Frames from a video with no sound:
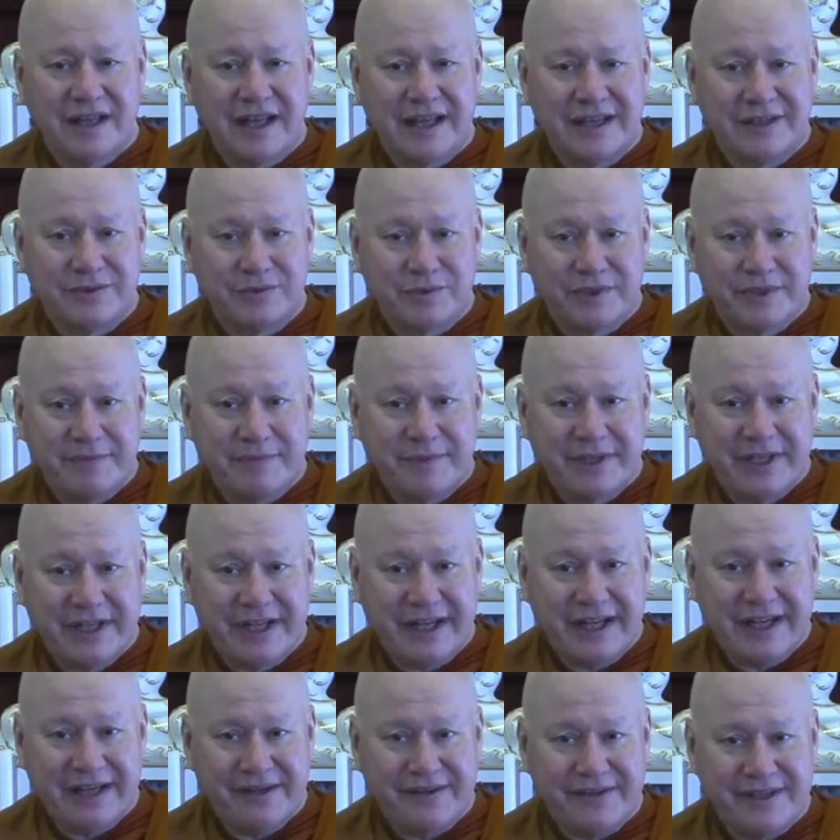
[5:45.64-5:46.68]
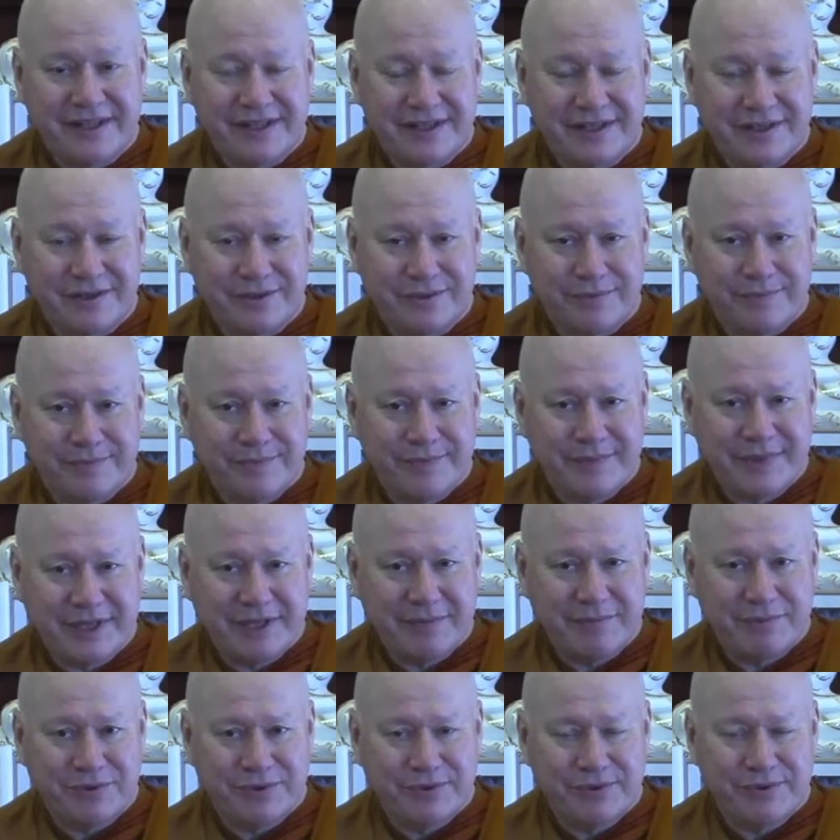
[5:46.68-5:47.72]
As we've been hearing, you know,
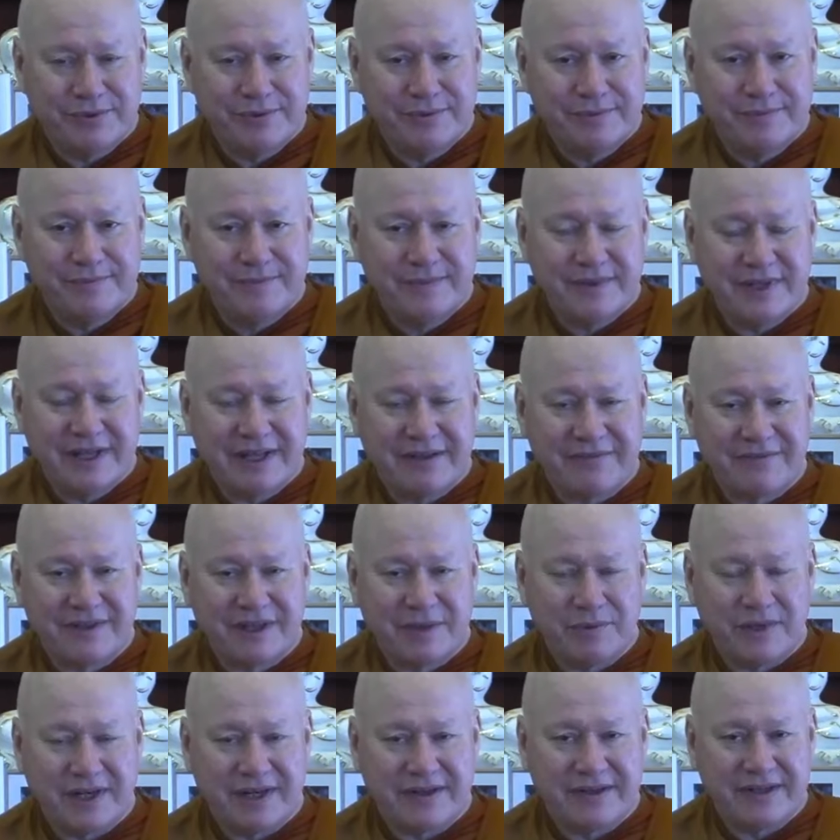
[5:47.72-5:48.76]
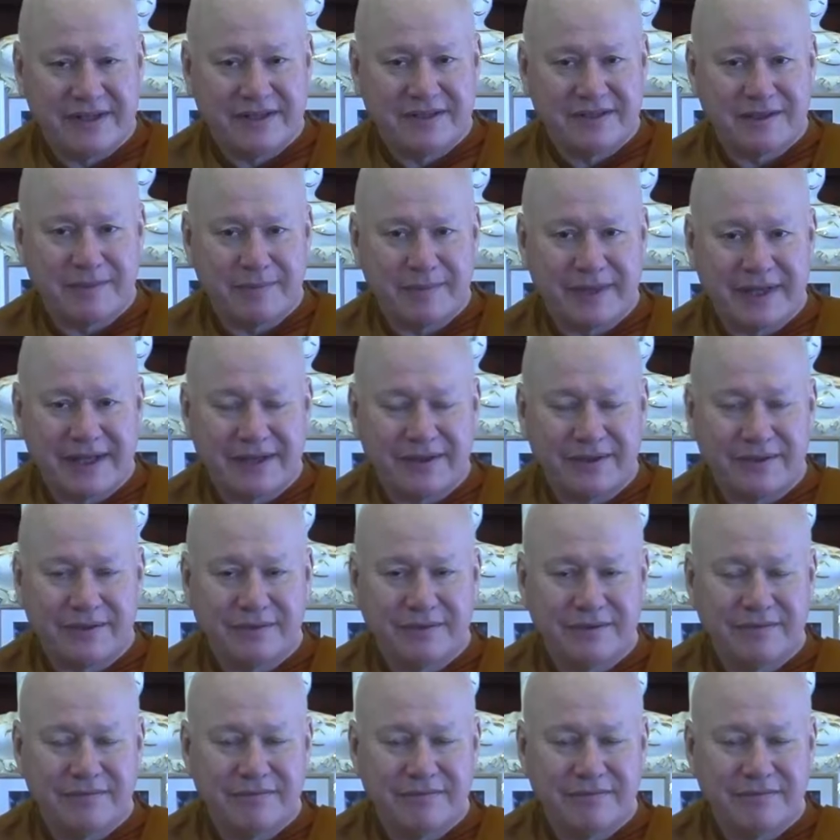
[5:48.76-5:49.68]
people have their worries about